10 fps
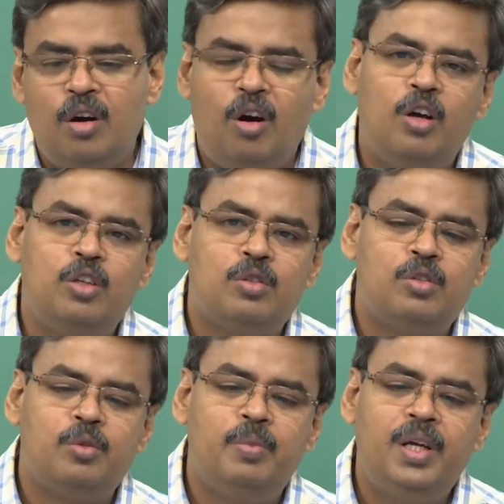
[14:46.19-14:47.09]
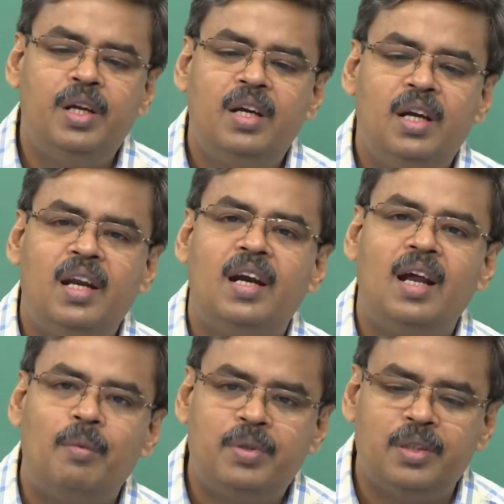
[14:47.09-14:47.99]
or you could be an
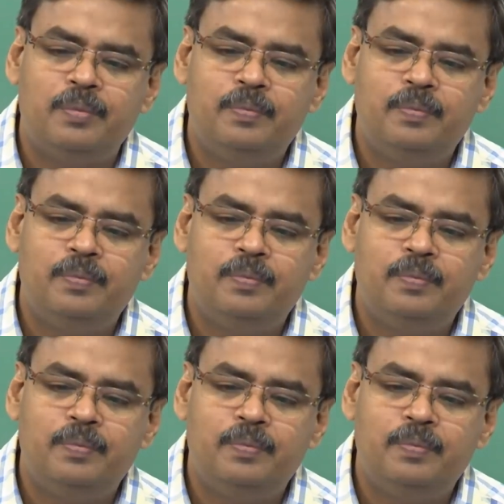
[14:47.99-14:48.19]
adapter.